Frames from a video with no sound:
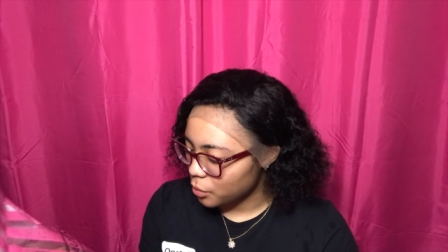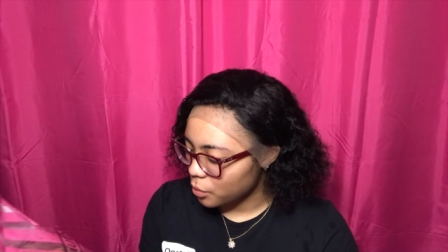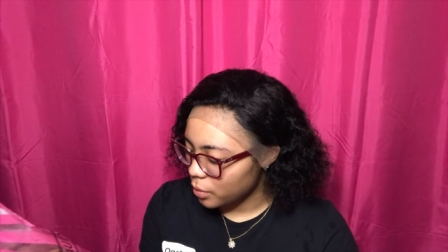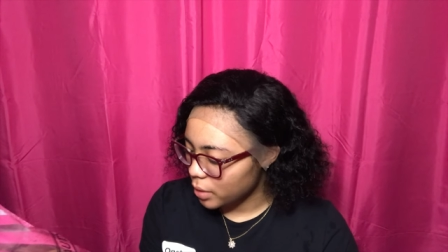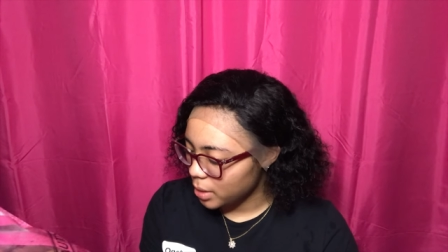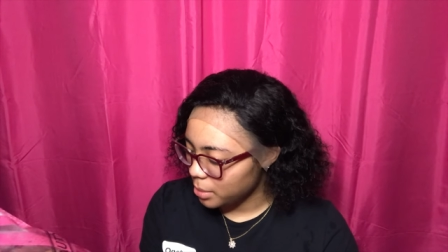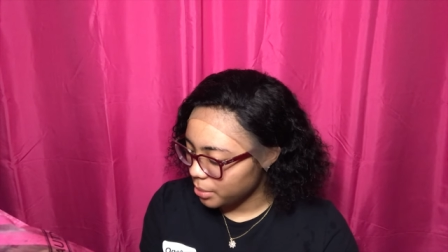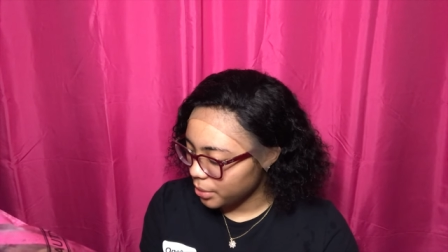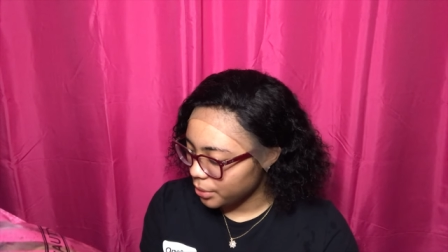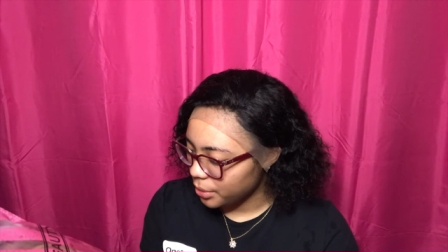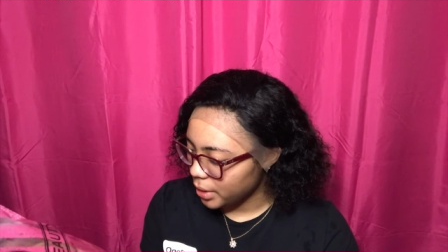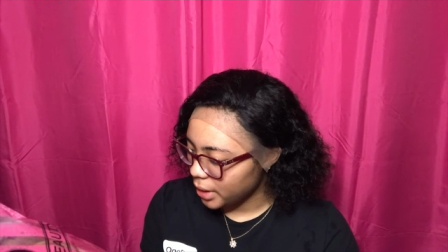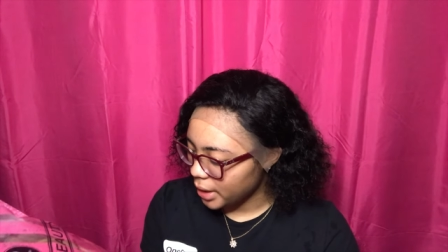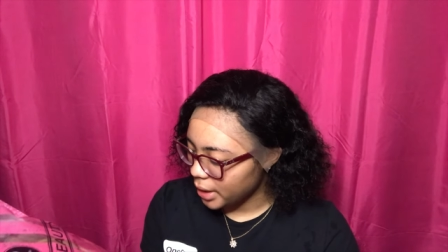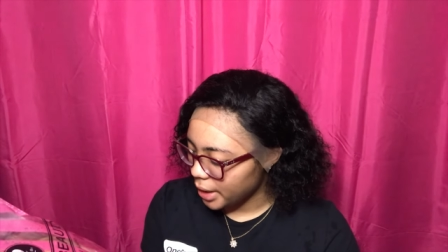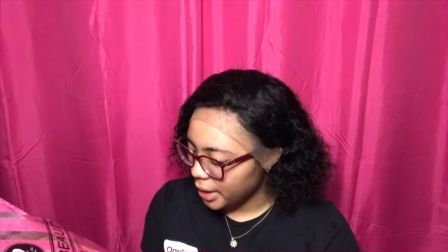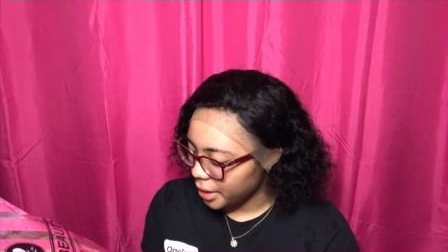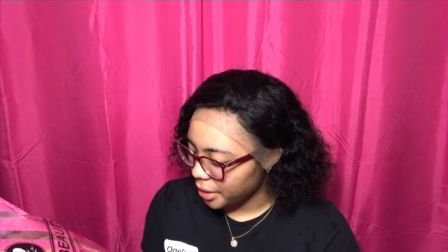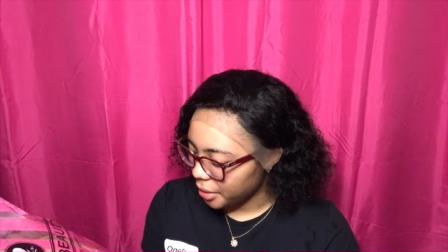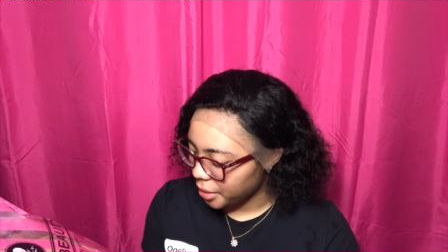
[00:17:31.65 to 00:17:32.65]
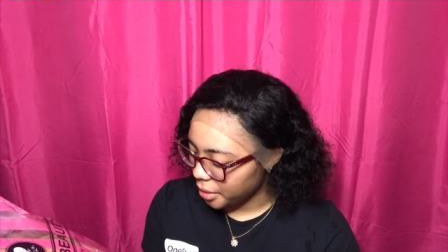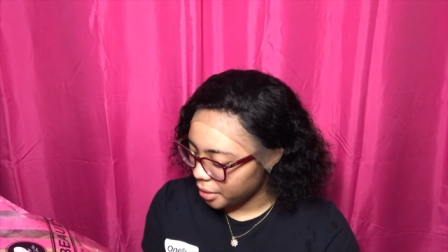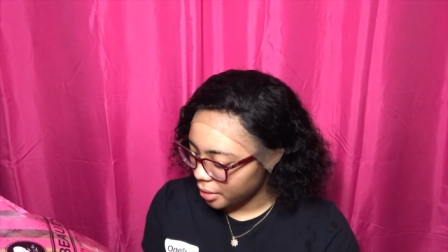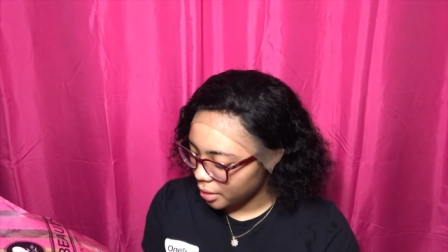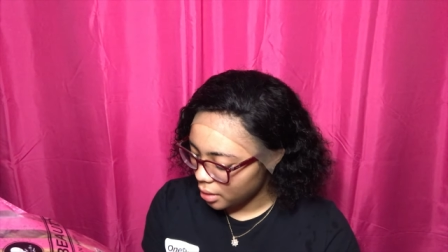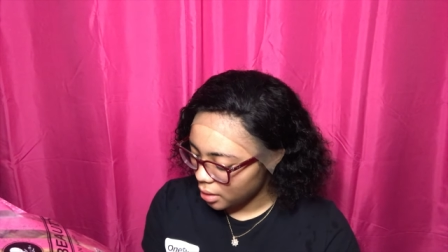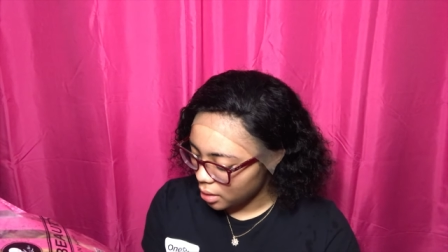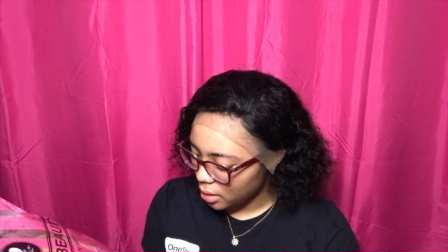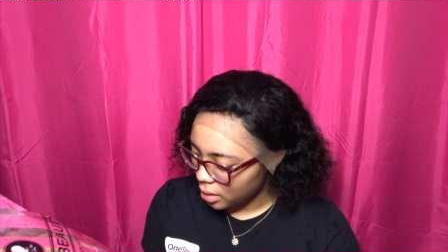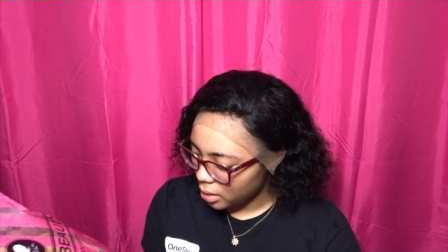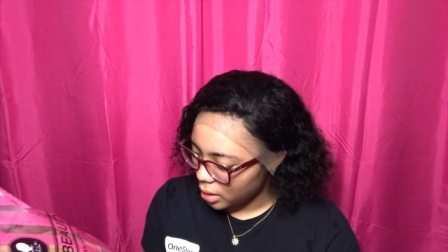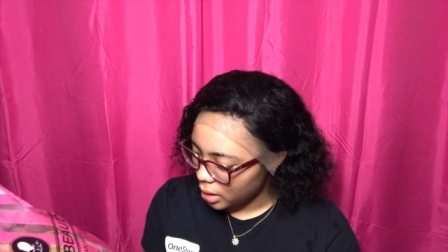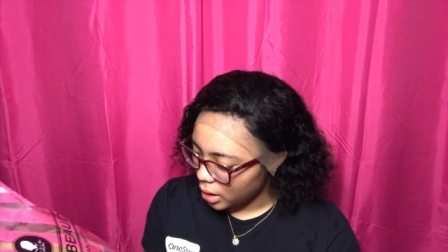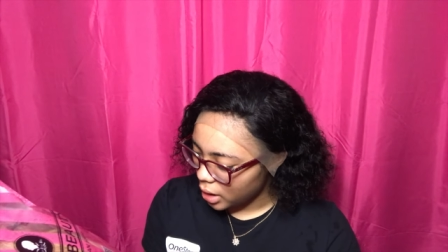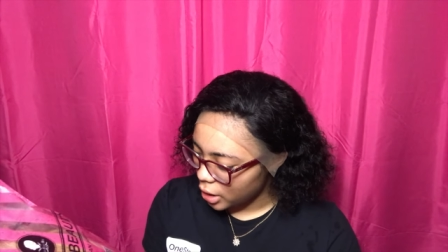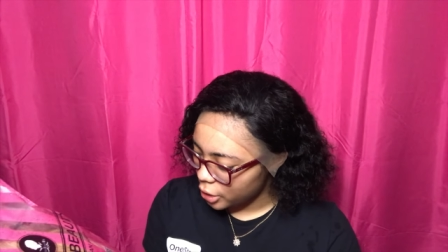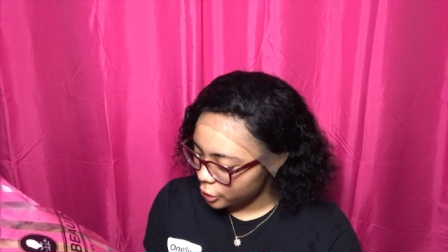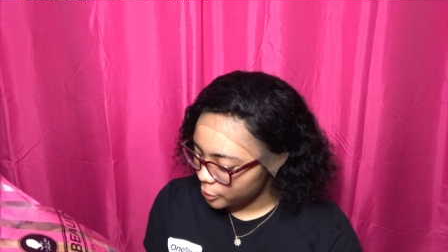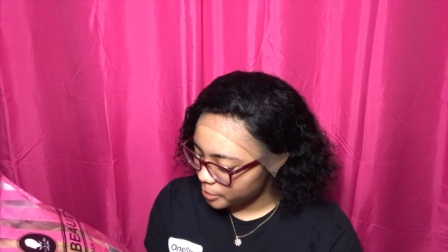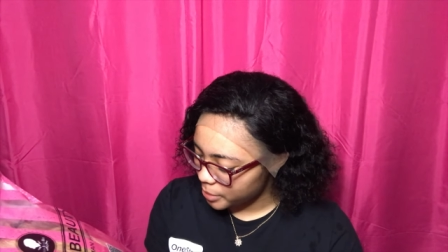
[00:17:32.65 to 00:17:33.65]
Queen Beauty Hair.
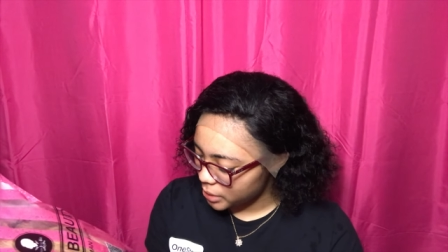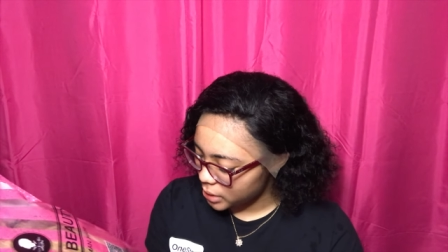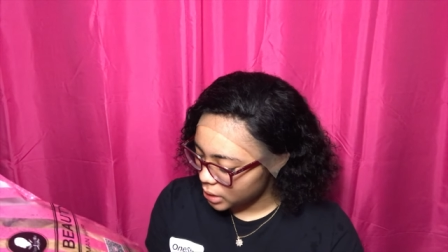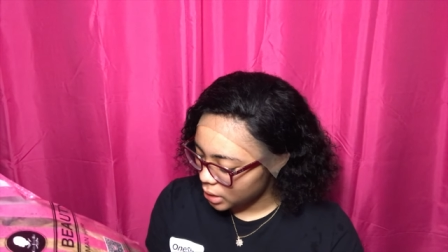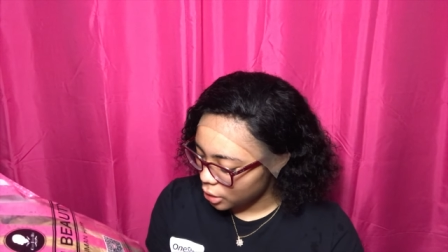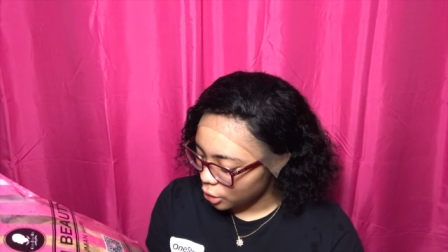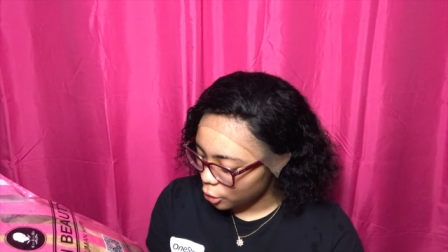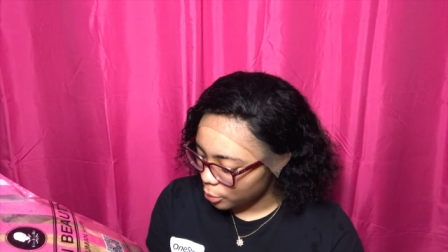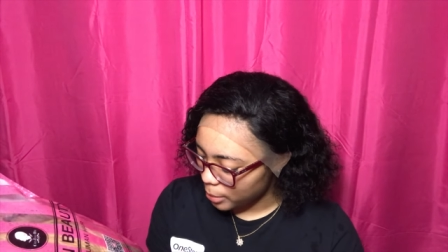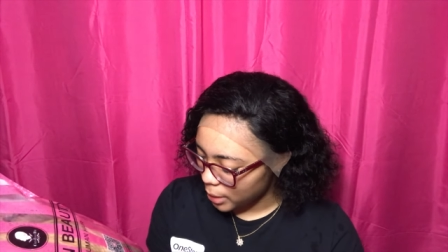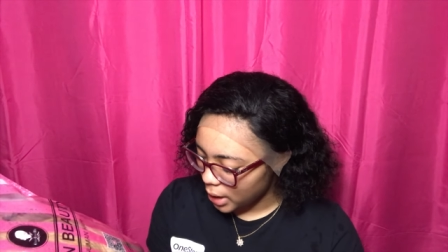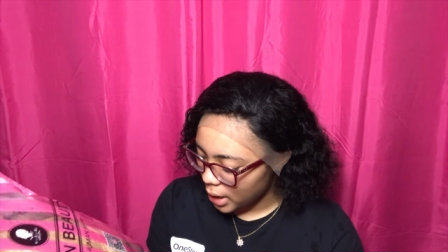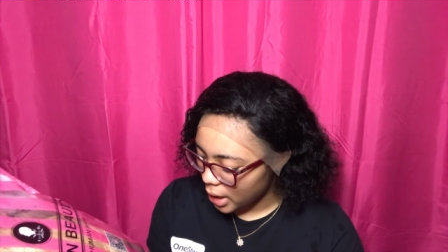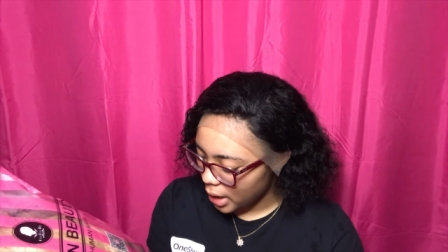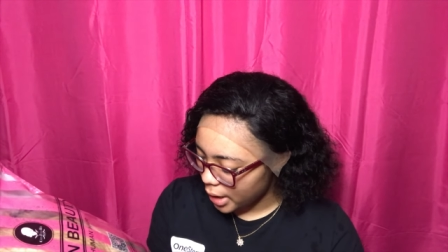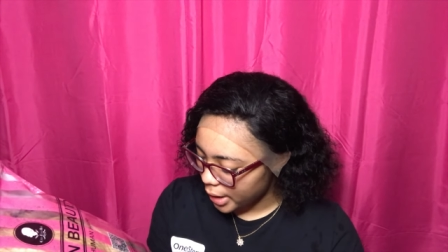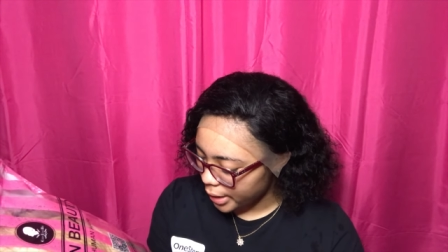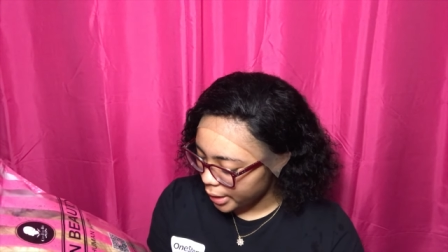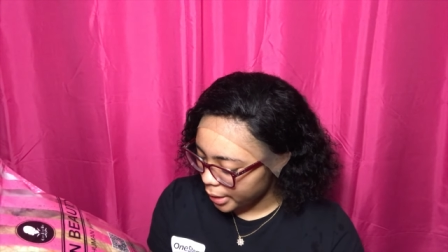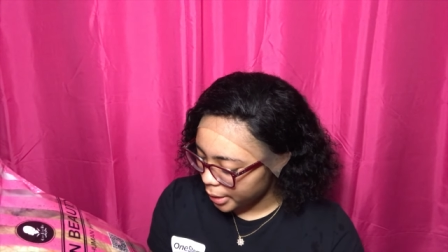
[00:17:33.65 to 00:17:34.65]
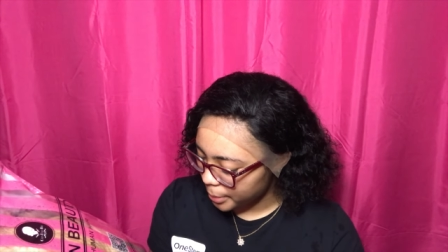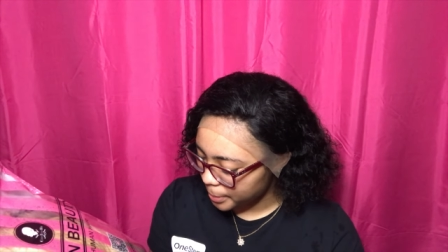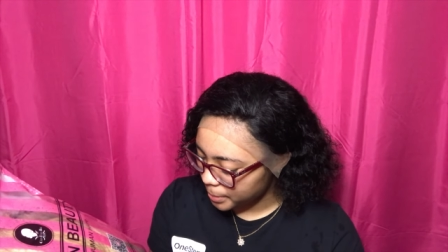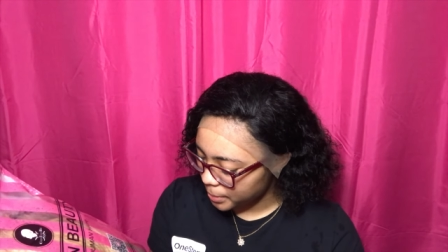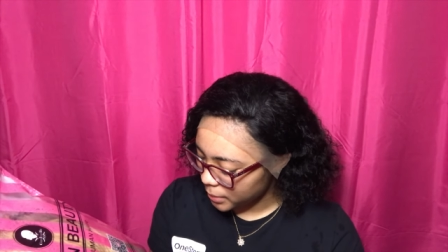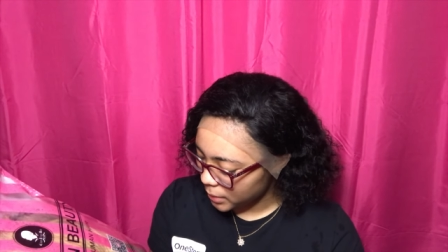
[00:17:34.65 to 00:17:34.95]
100% human hair.